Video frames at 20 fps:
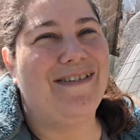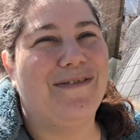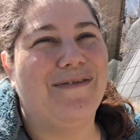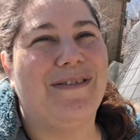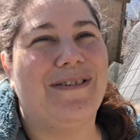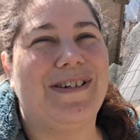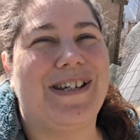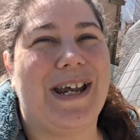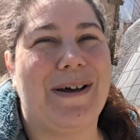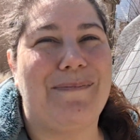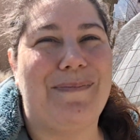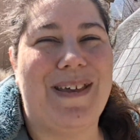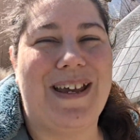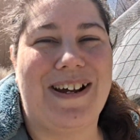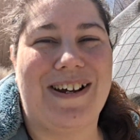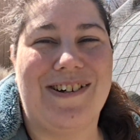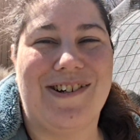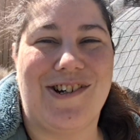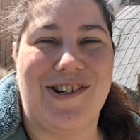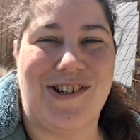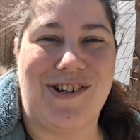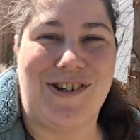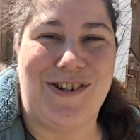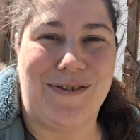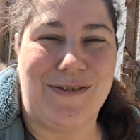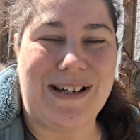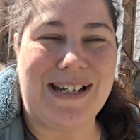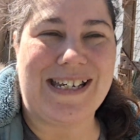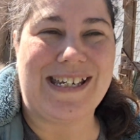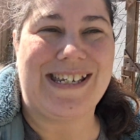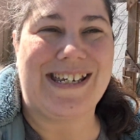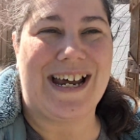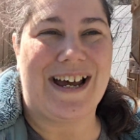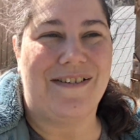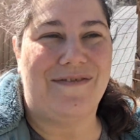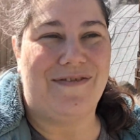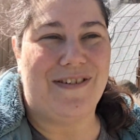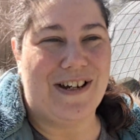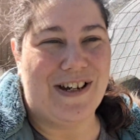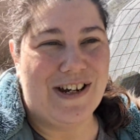was up there just doing
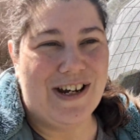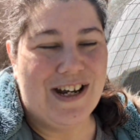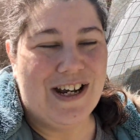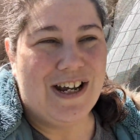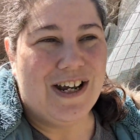stuff and